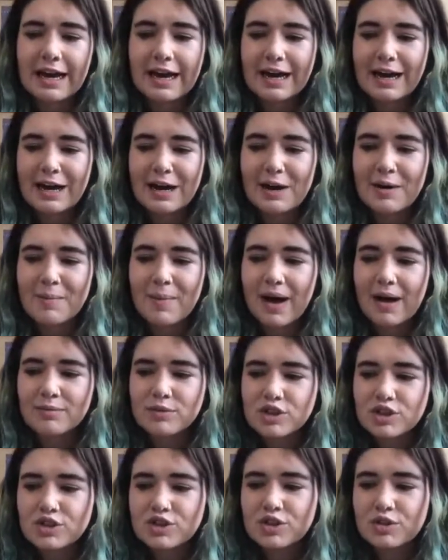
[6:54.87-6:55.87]
I'm
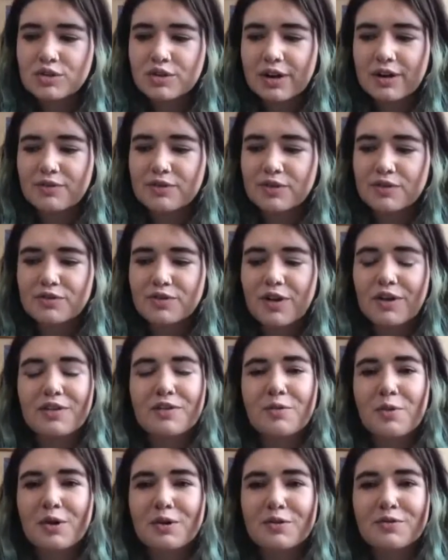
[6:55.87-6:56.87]
just so grateful for all
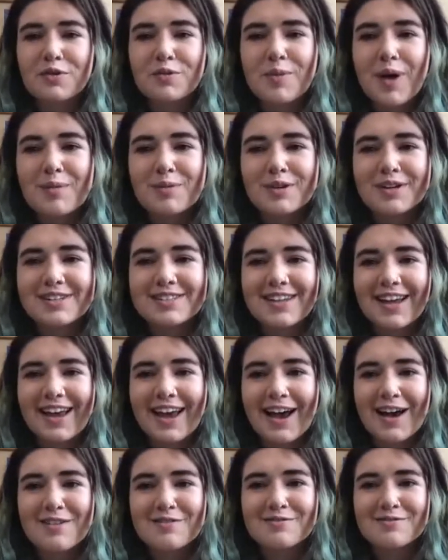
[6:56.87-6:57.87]
the wonderful memories I
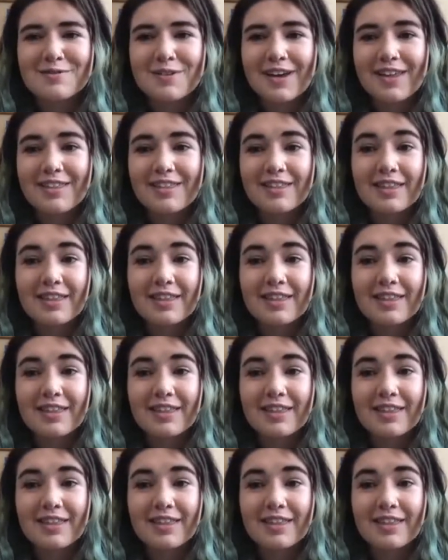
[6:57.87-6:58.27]
have with